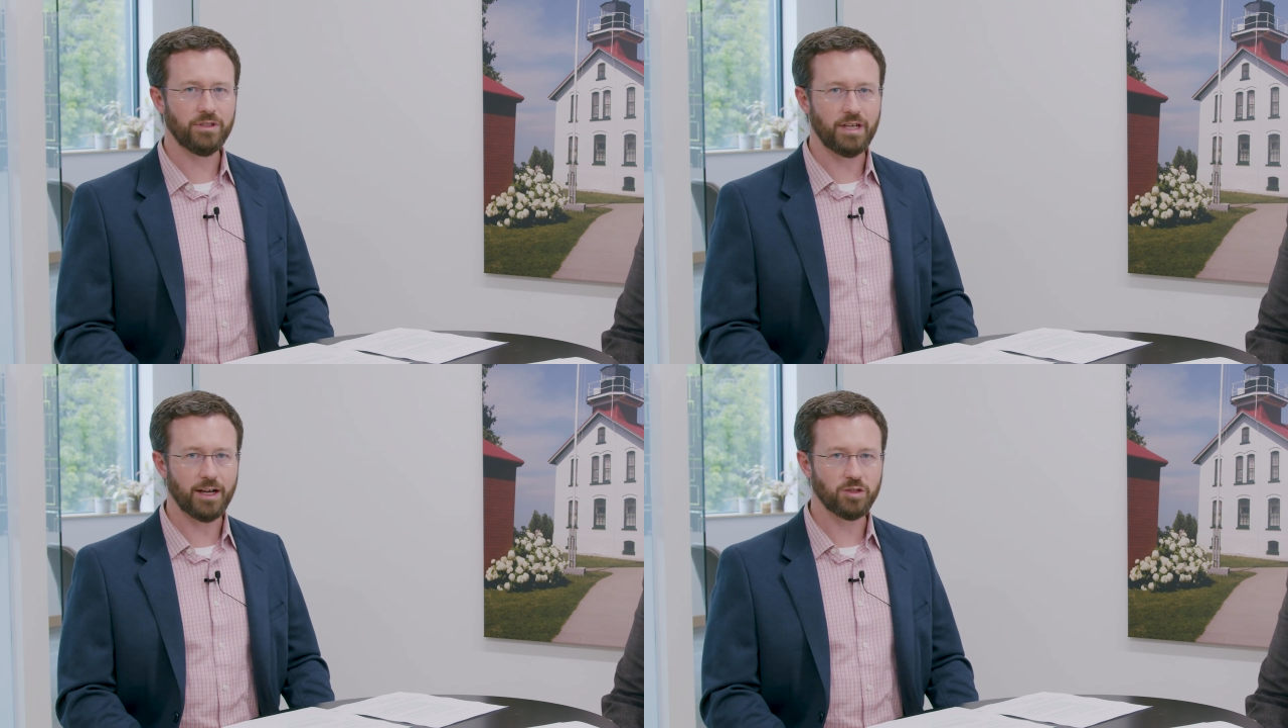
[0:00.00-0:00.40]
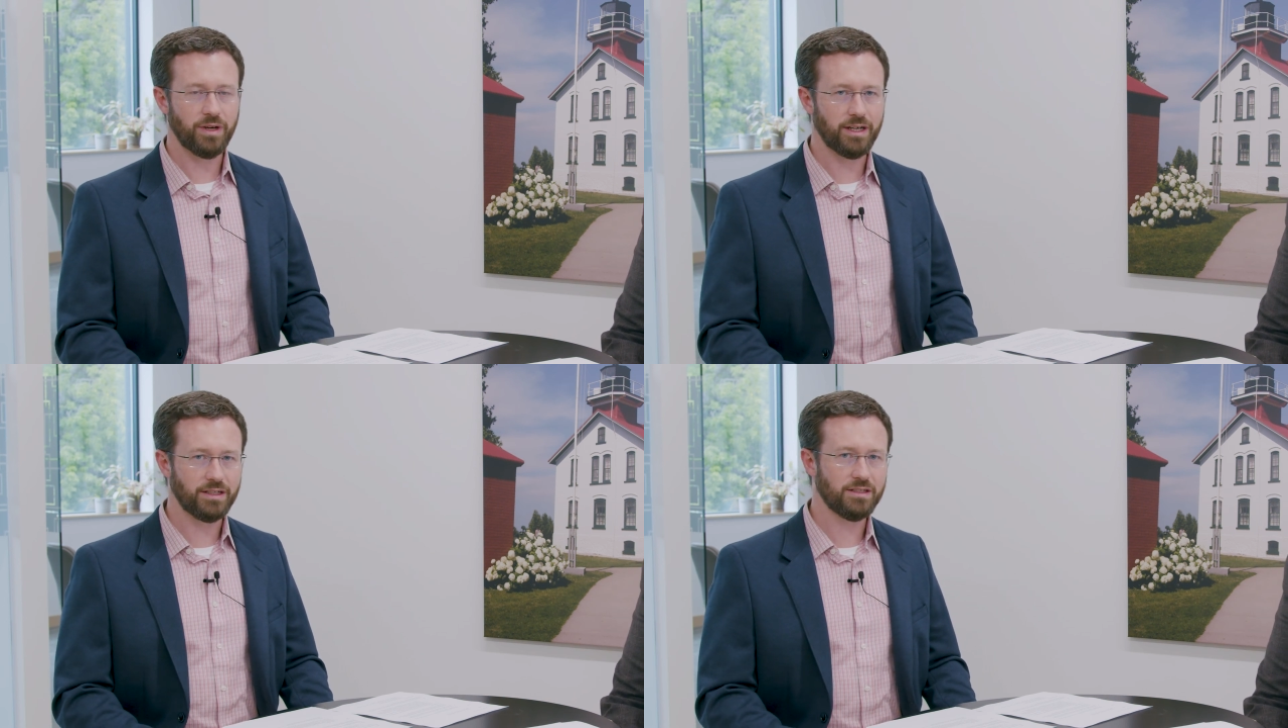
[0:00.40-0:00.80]

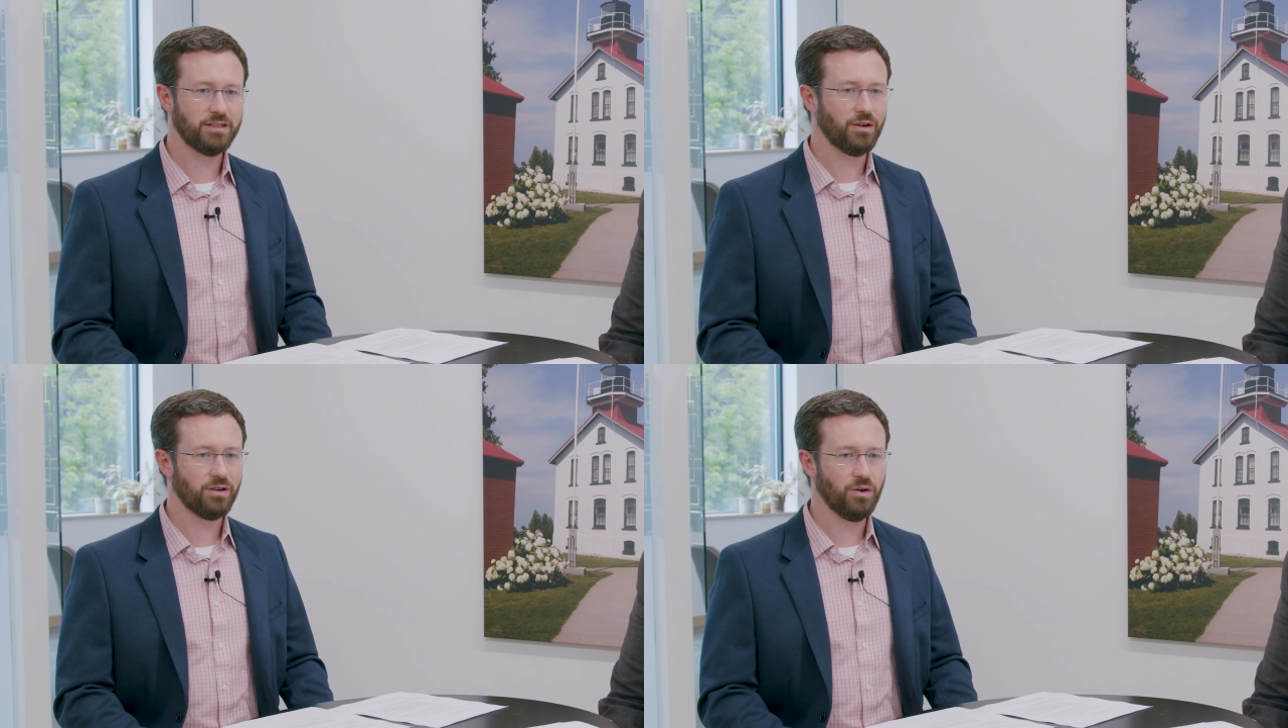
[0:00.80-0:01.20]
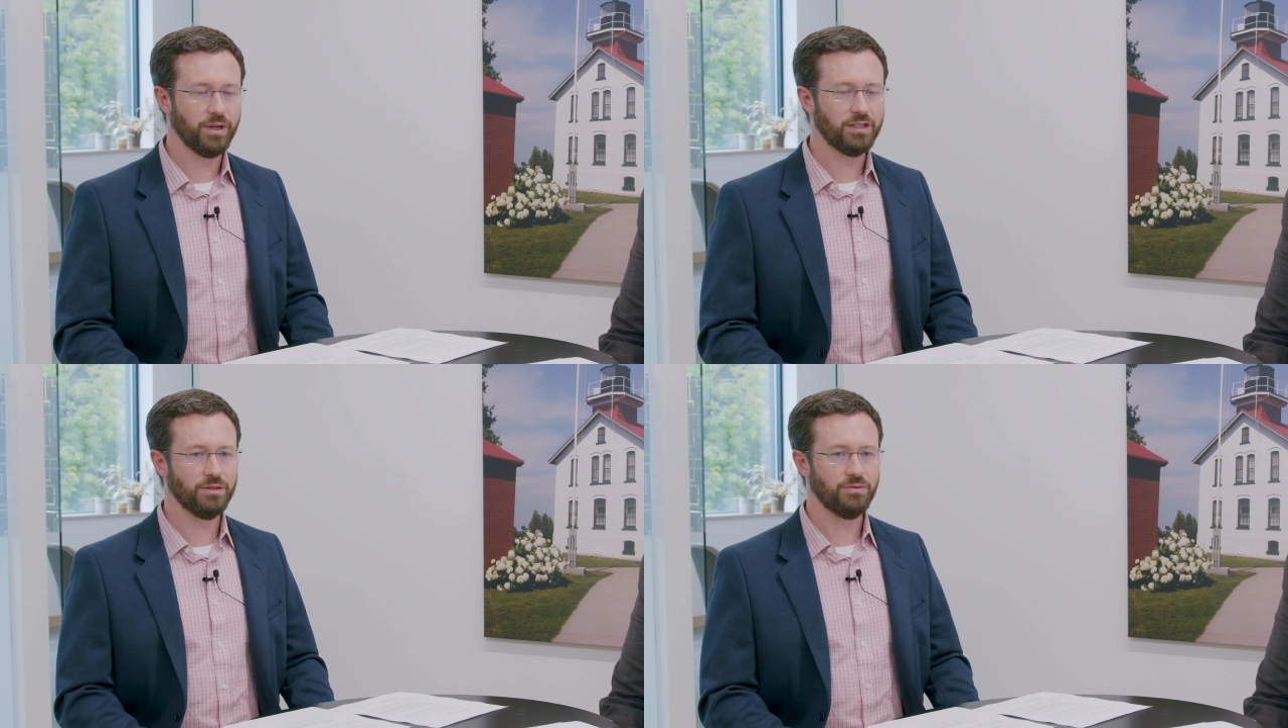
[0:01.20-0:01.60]
taxpayers are
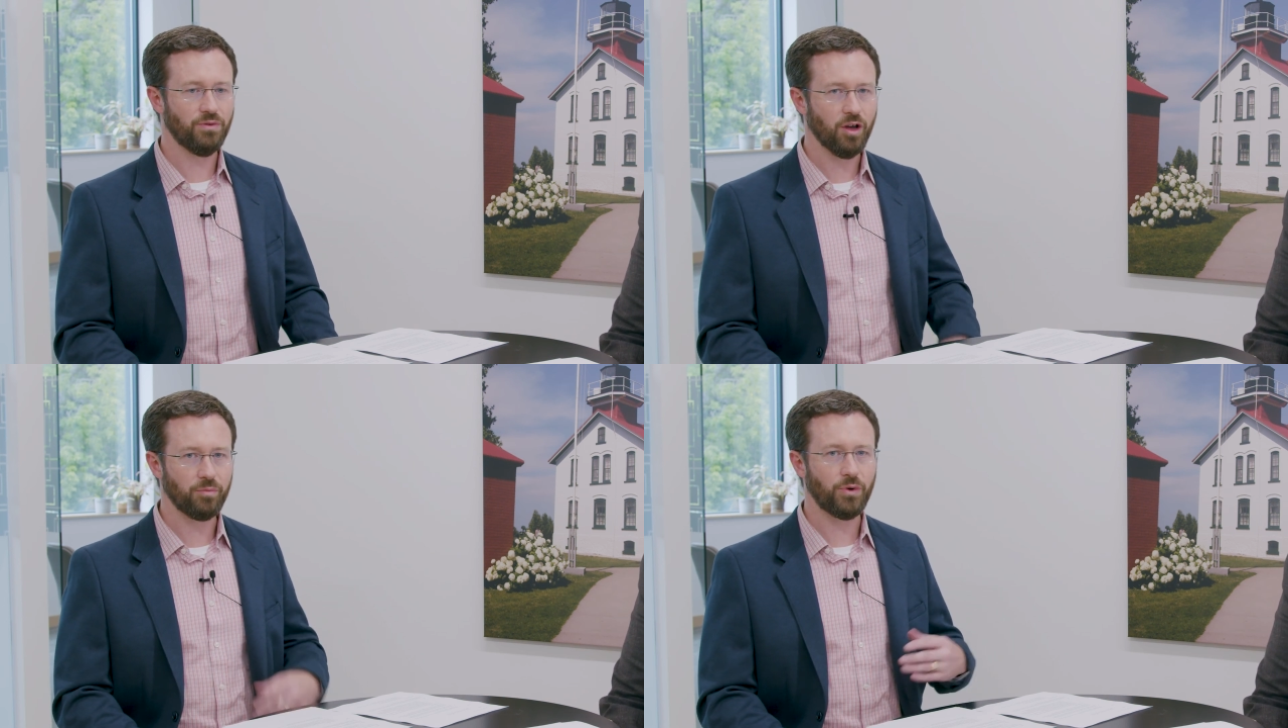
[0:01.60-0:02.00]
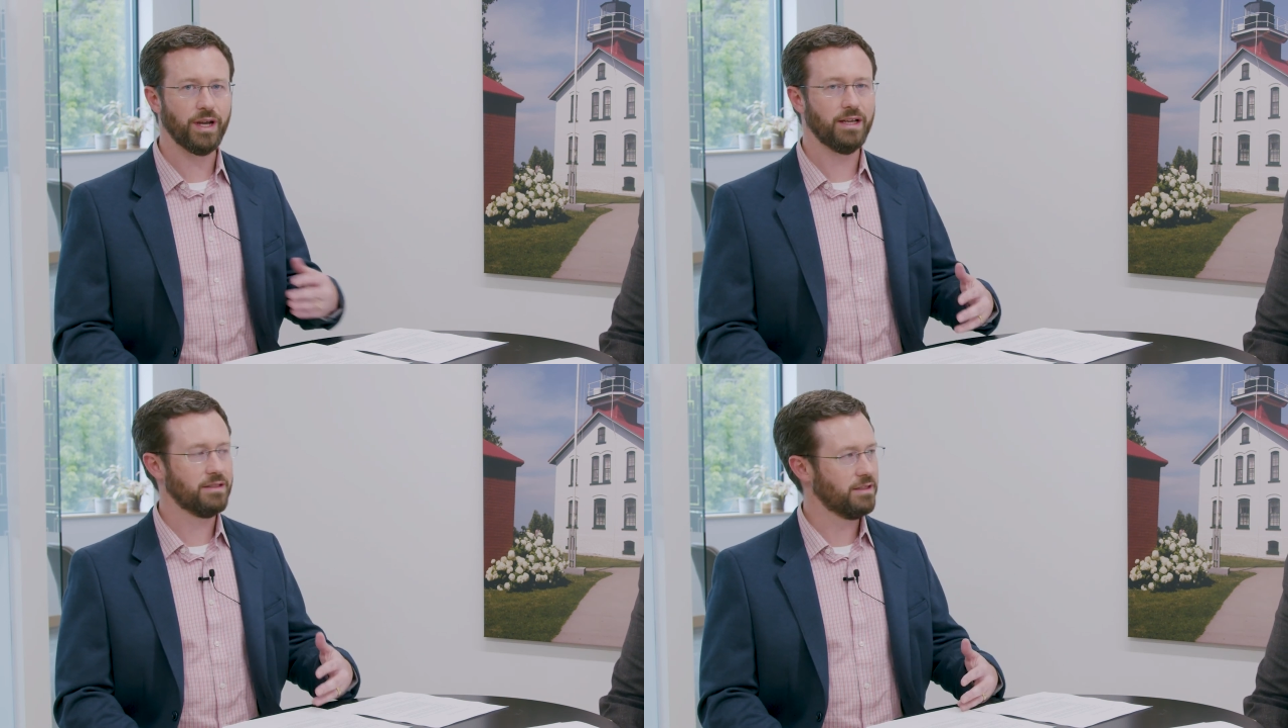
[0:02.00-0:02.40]
going to fall
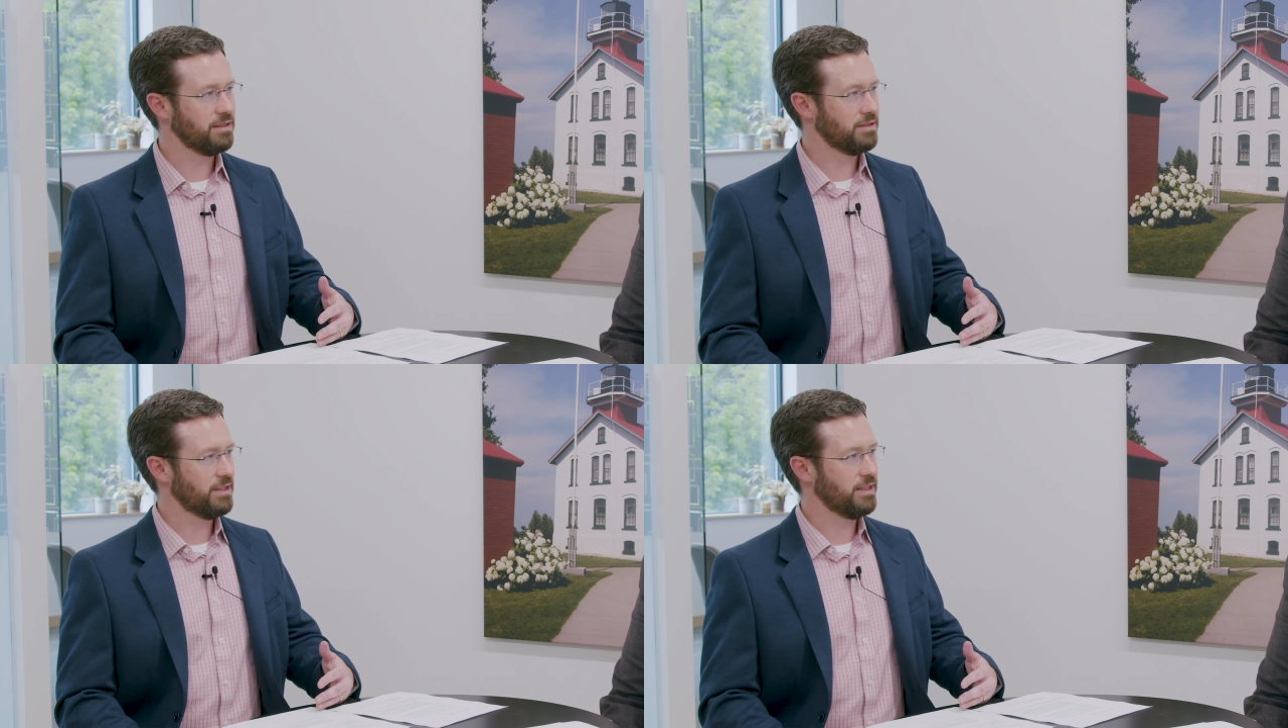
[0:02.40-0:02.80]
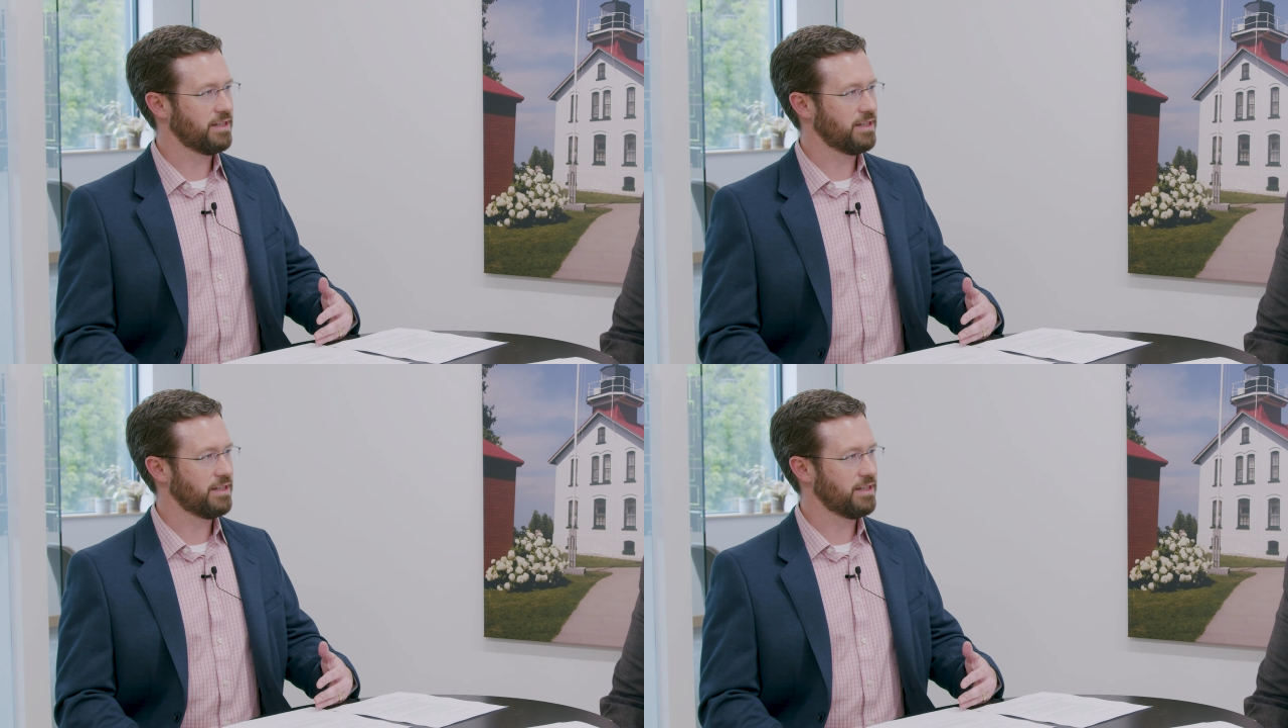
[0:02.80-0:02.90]
prey to this estate